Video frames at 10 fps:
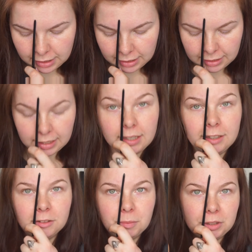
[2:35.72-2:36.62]
take a
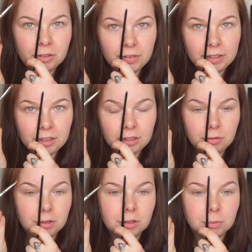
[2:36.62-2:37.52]
little bit of
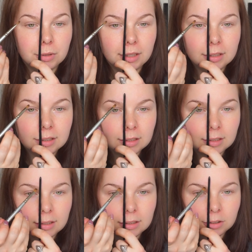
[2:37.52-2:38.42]
eyeshadow on your brush
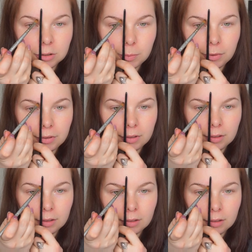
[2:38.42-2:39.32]
and just point.
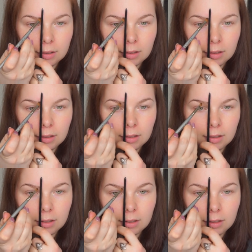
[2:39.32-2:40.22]

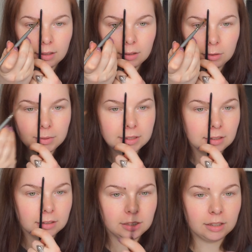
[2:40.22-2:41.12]
It should be
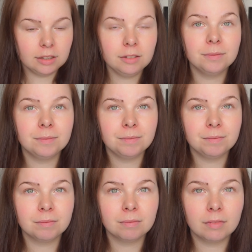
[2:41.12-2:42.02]
start here.
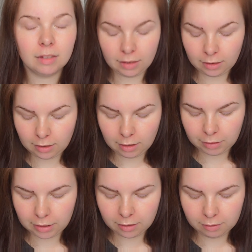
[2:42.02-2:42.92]
There
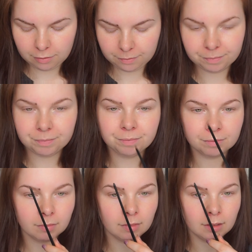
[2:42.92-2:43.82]
we go.
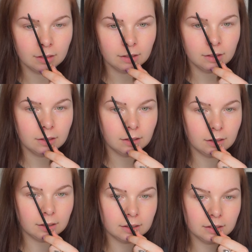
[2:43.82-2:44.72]

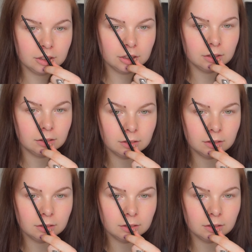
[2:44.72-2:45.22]
Arch